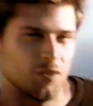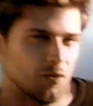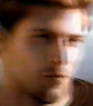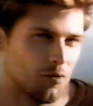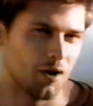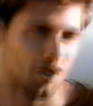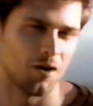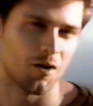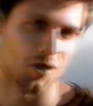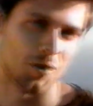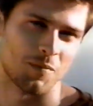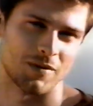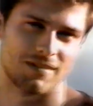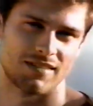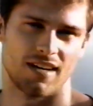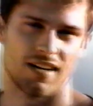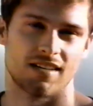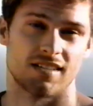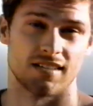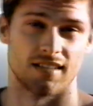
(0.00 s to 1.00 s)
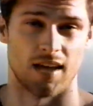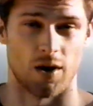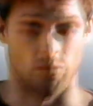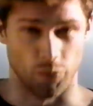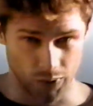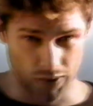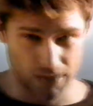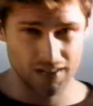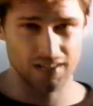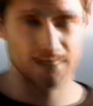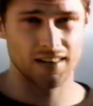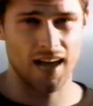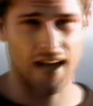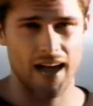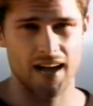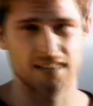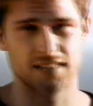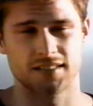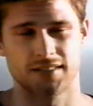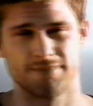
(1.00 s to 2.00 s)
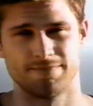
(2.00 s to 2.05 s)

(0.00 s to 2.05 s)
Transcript: you want odor protection that really lasts,